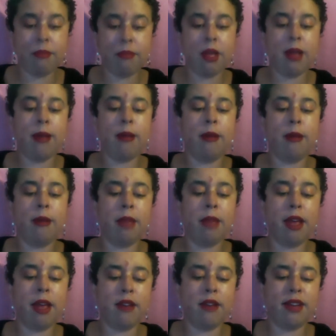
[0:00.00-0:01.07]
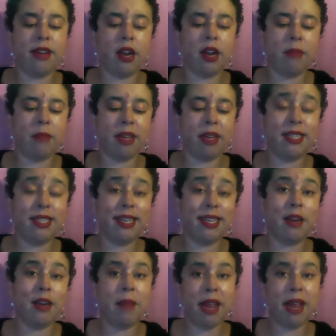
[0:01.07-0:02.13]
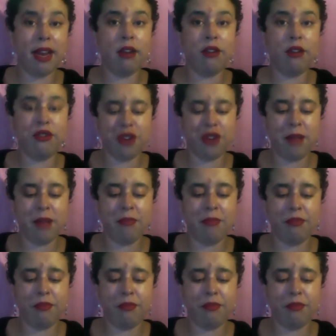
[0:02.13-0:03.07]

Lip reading: and I've got a Mexican and Maine shop.